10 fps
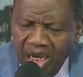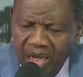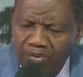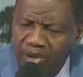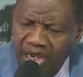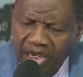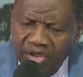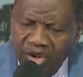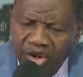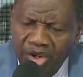And
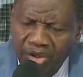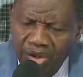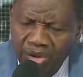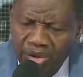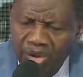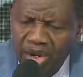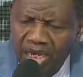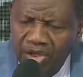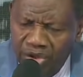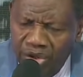please, all those who
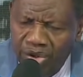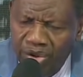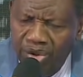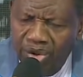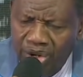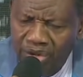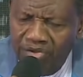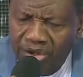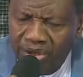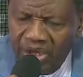are in sorrow,
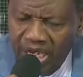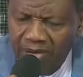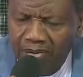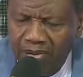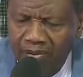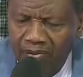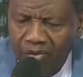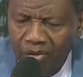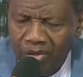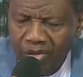comfort them.
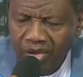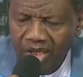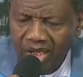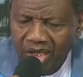Amen.